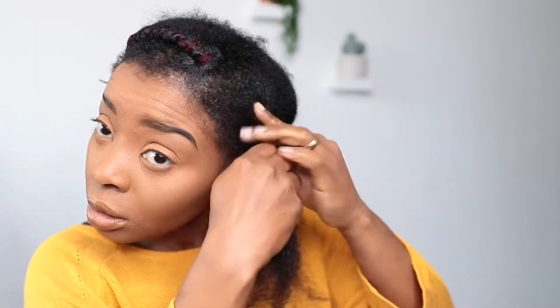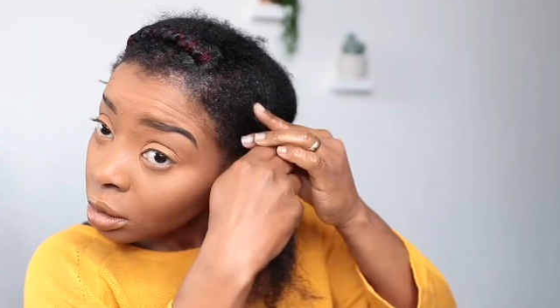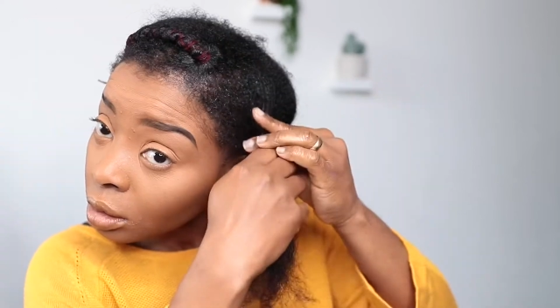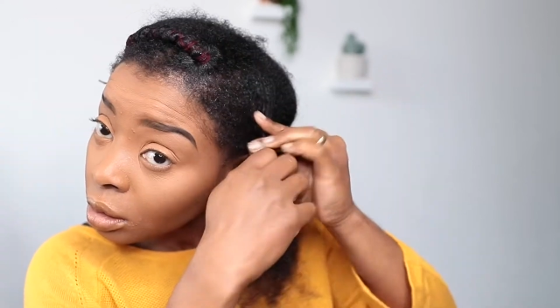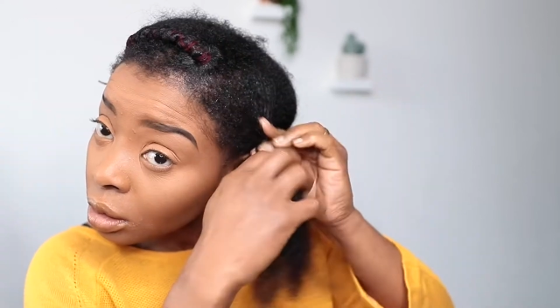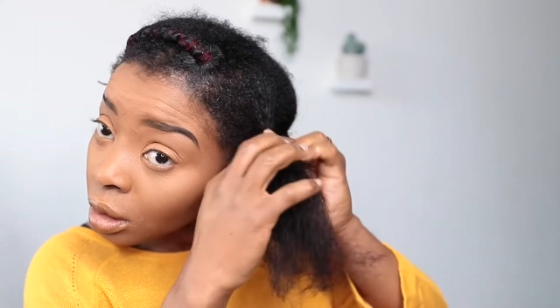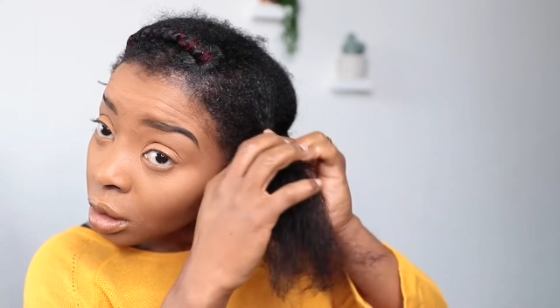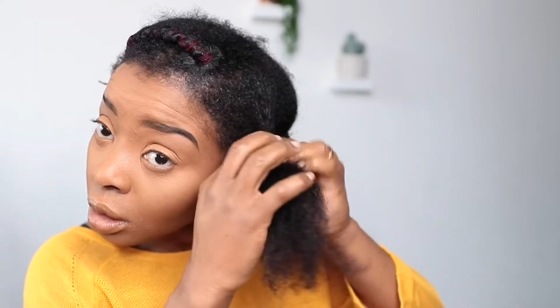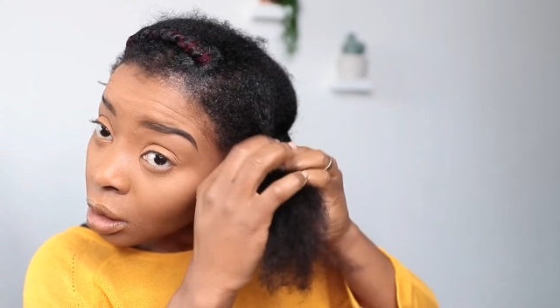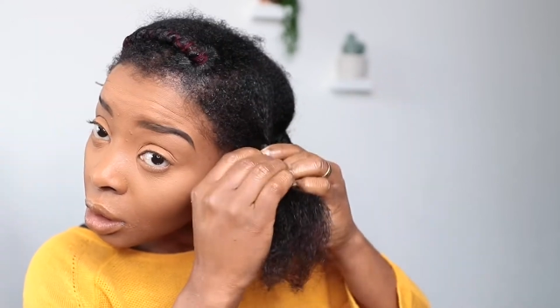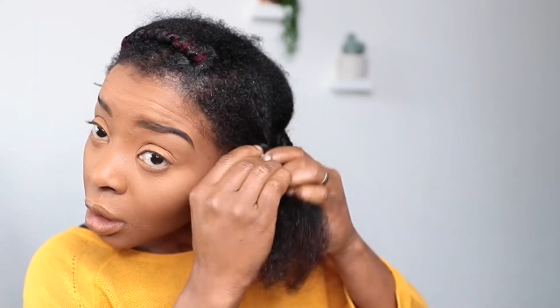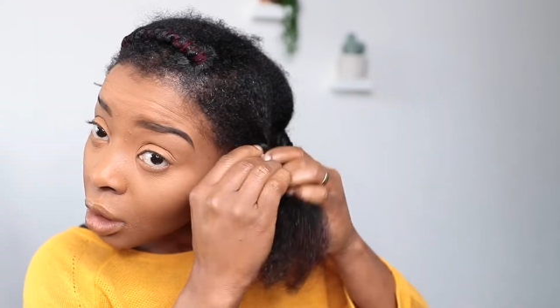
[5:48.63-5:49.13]
hair
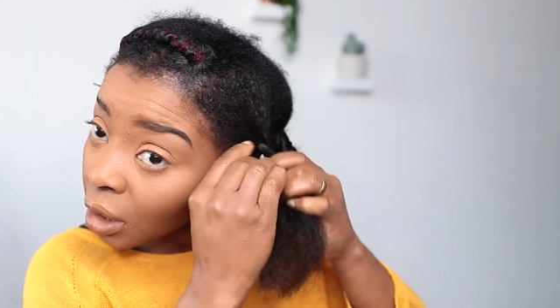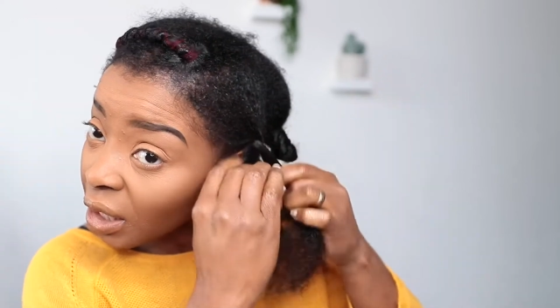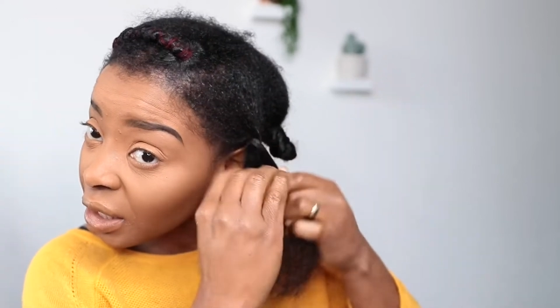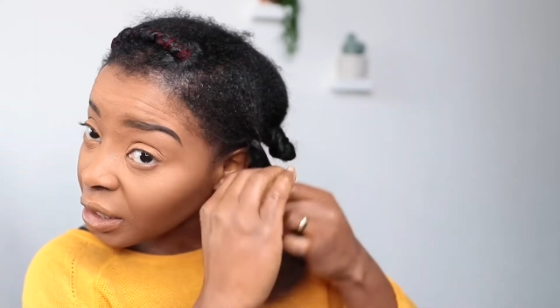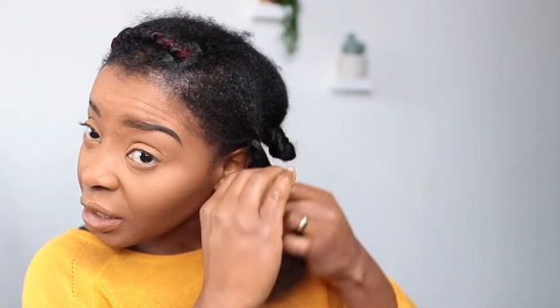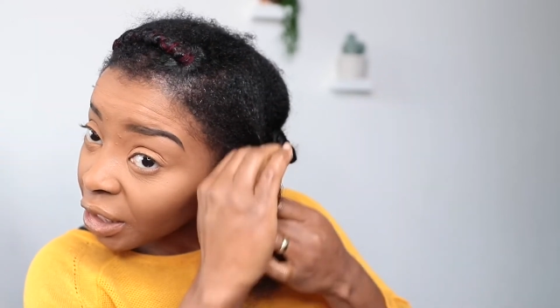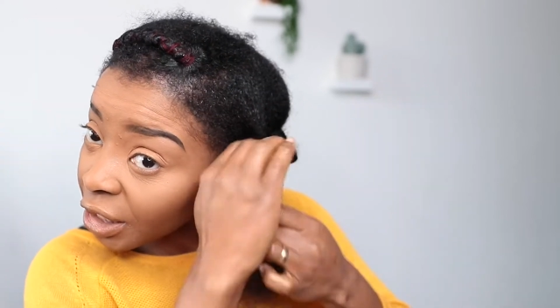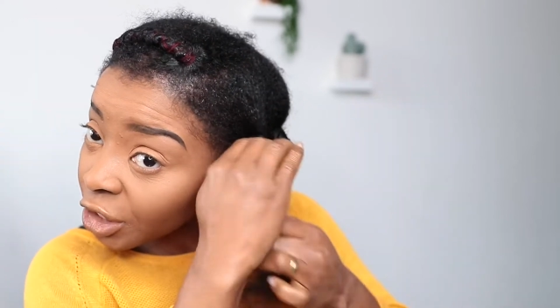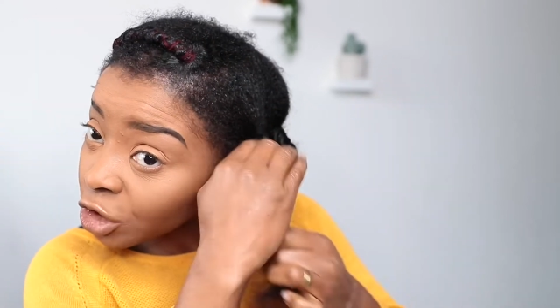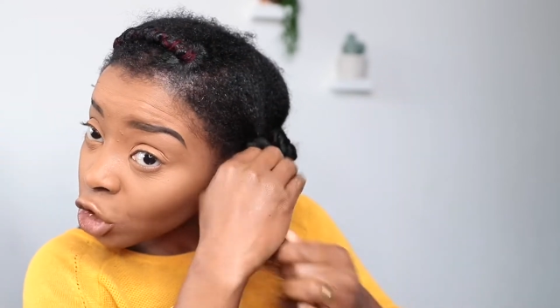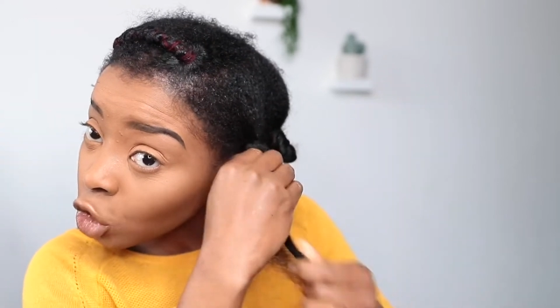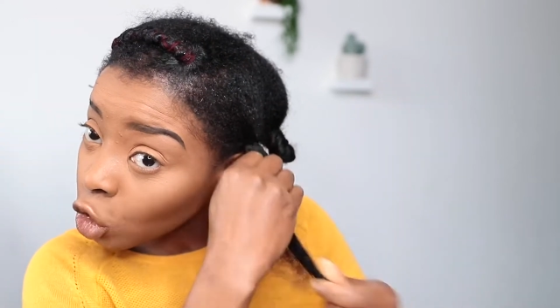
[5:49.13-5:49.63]
tends to
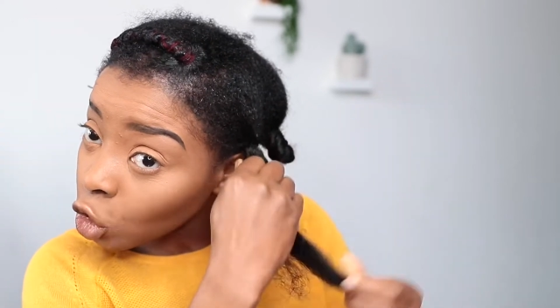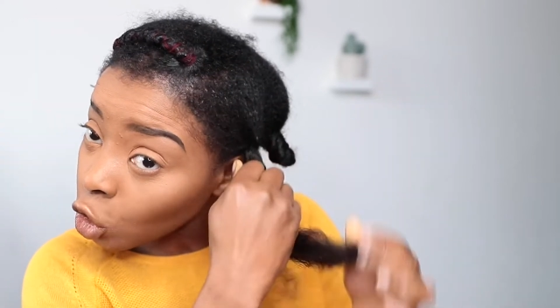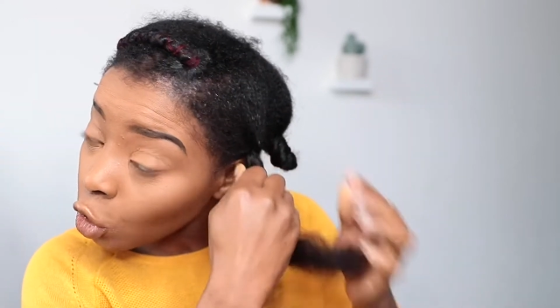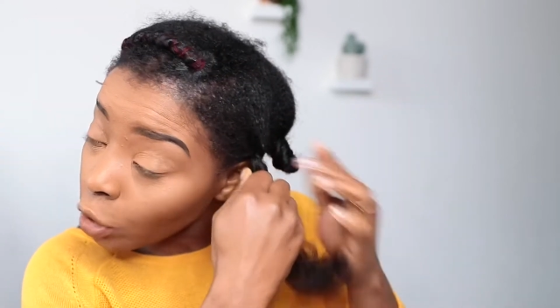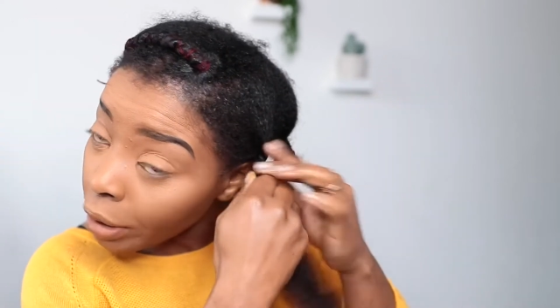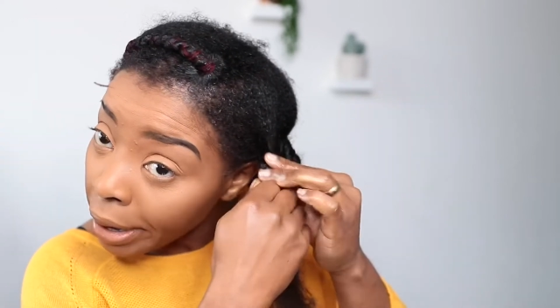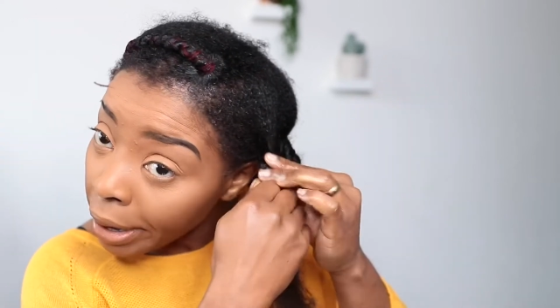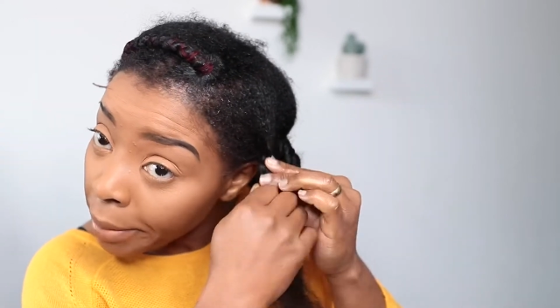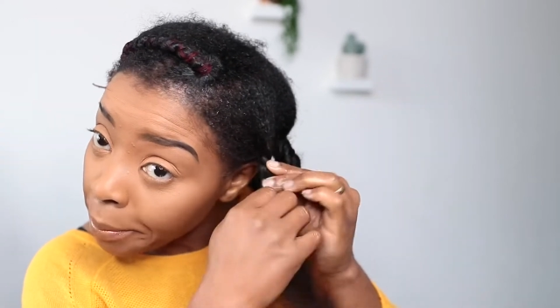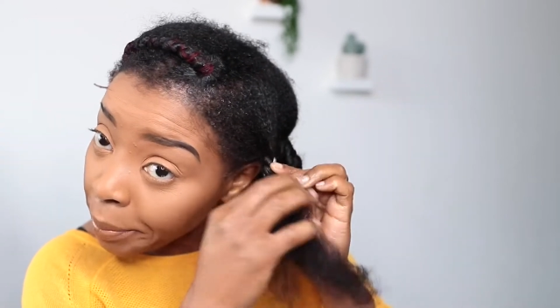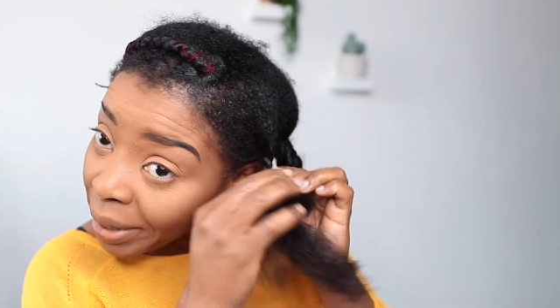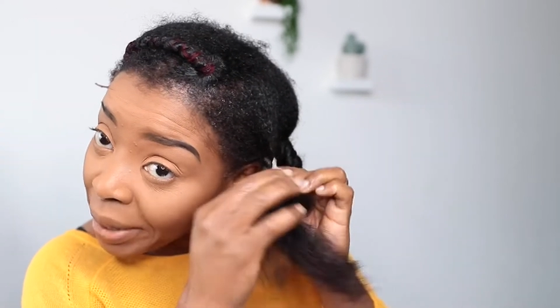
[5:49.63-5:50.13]
shed
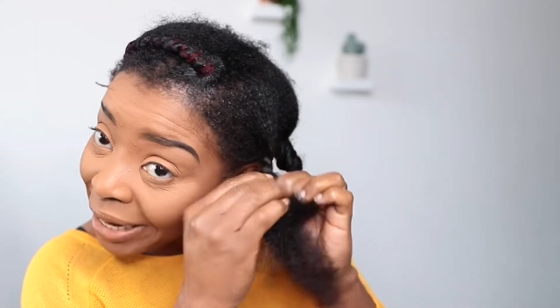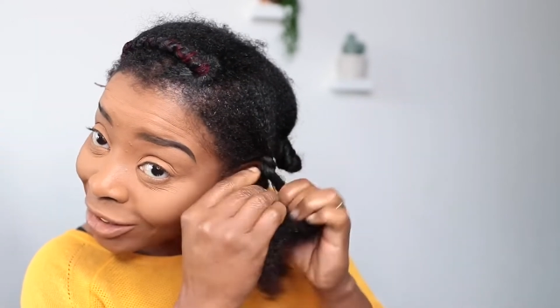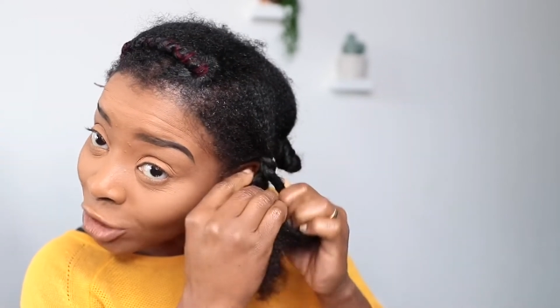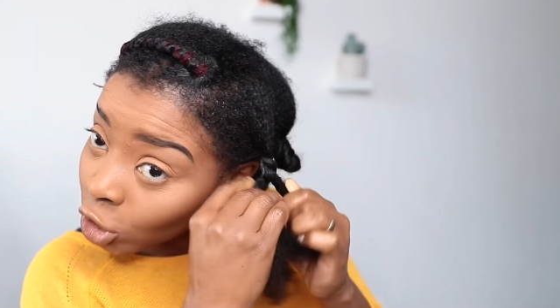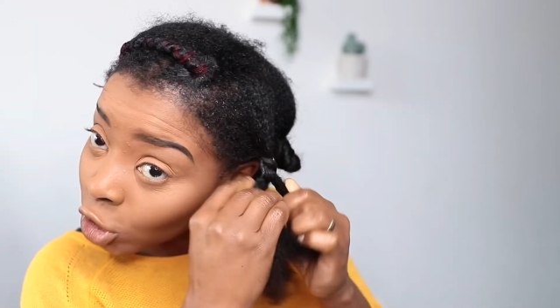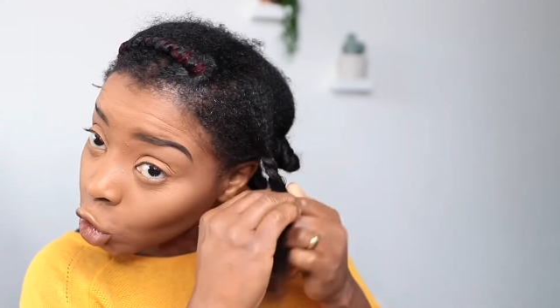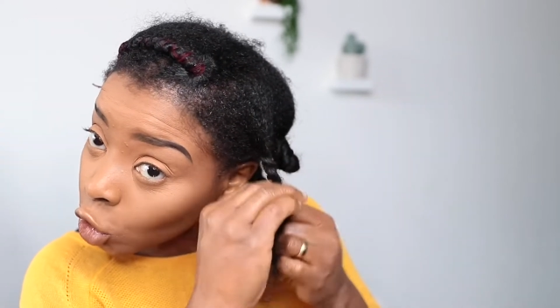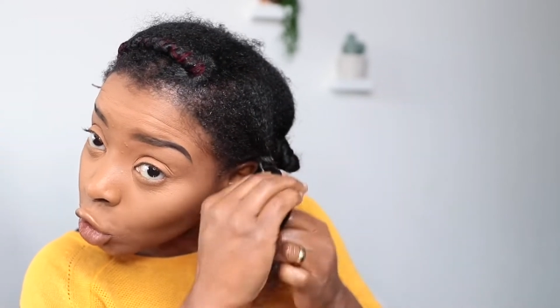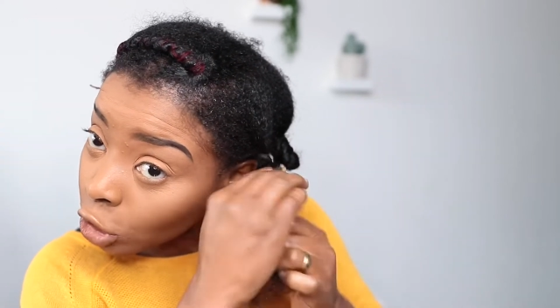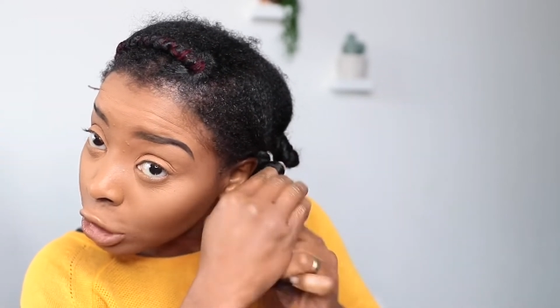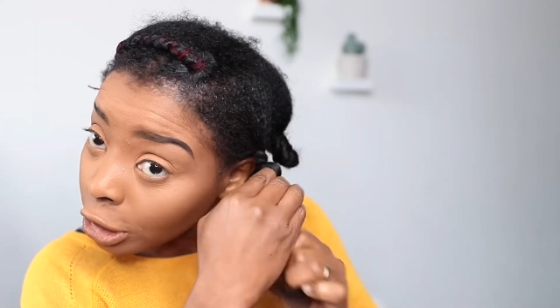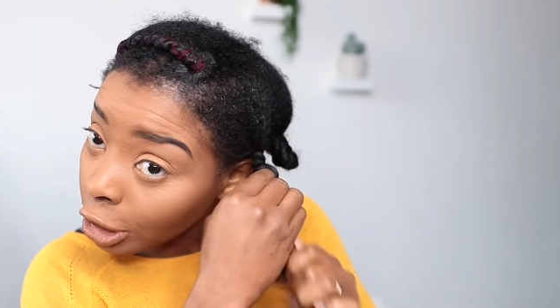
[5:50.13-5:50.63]
more
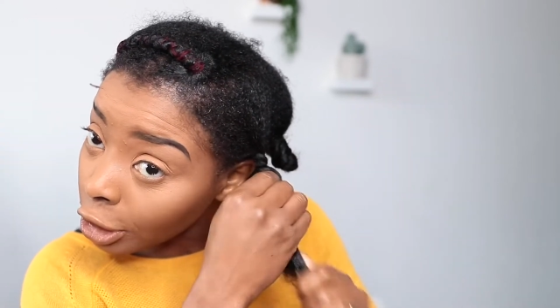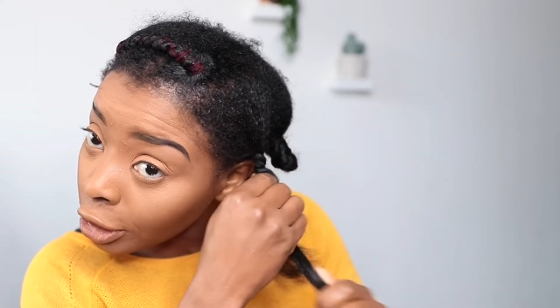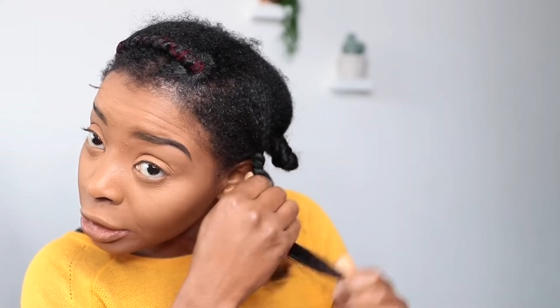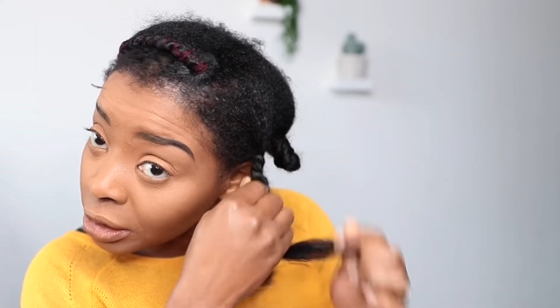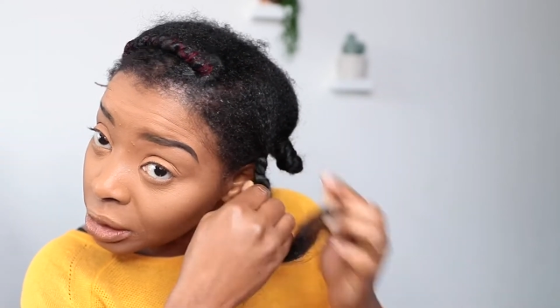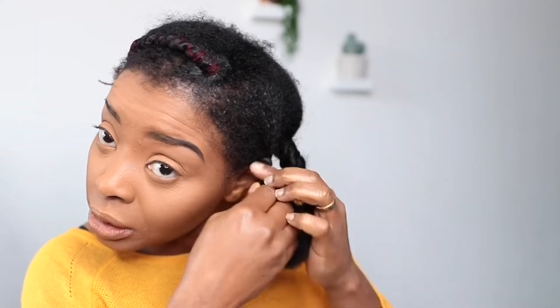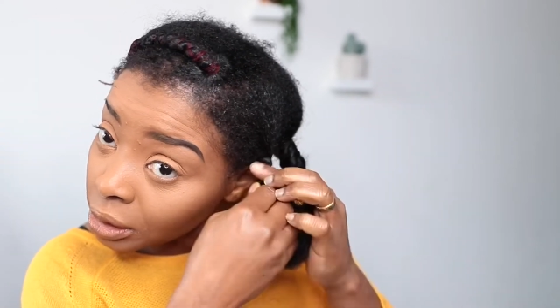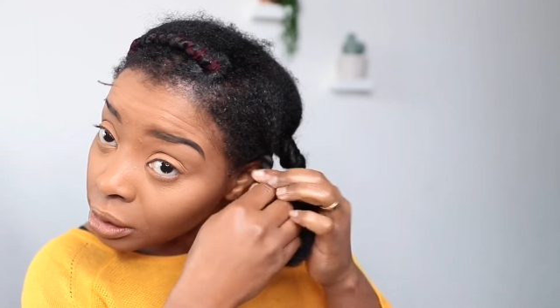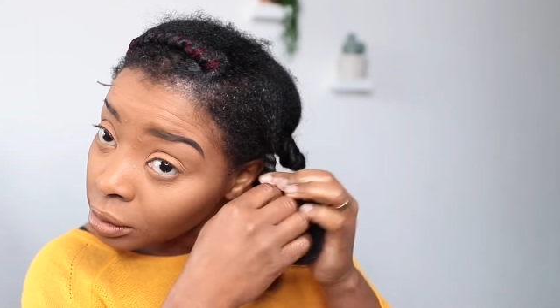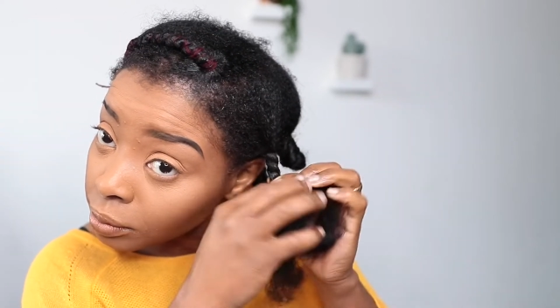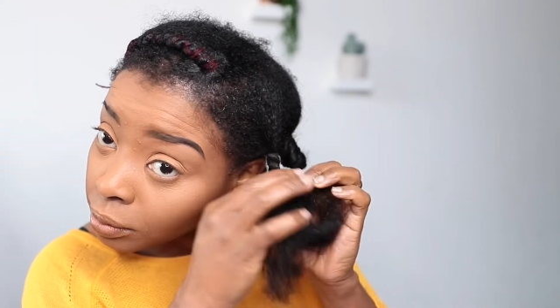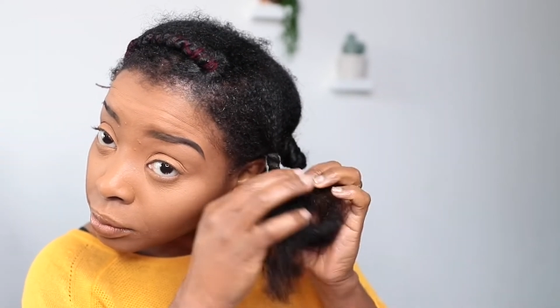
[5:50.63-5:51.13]
when you don't
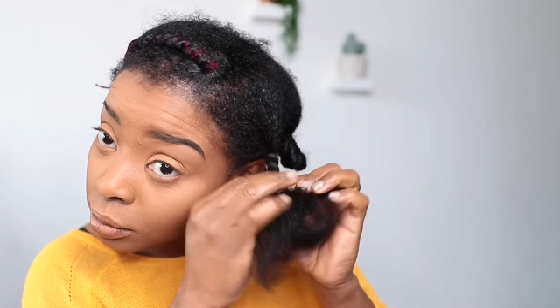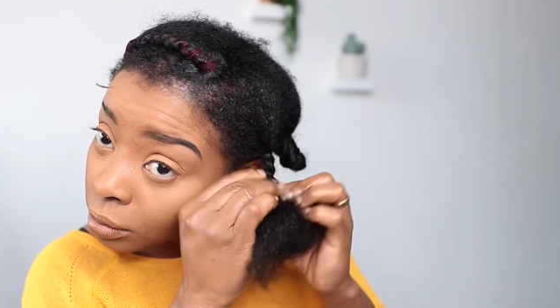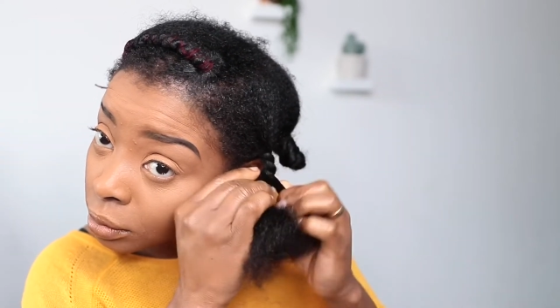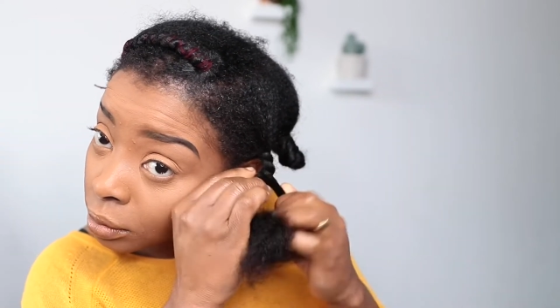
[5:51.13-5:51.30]
trim.